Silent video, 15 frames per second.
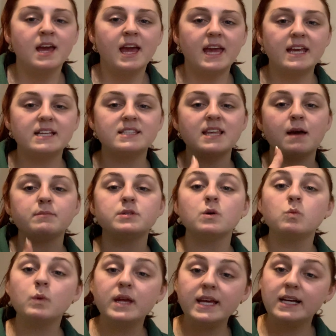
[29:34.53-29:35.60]
except a
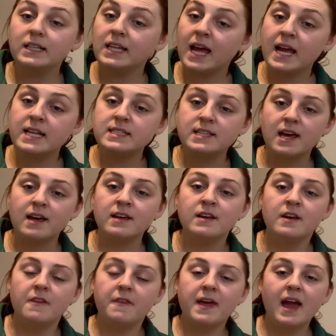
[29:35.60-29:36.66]
week later,
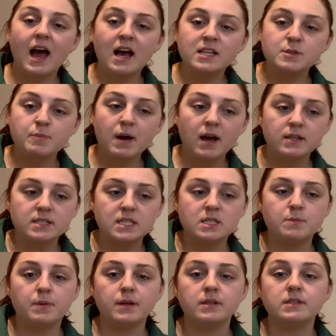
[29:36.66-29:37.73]
they asked
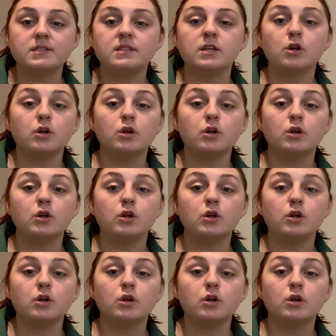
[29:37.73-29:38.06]
participants,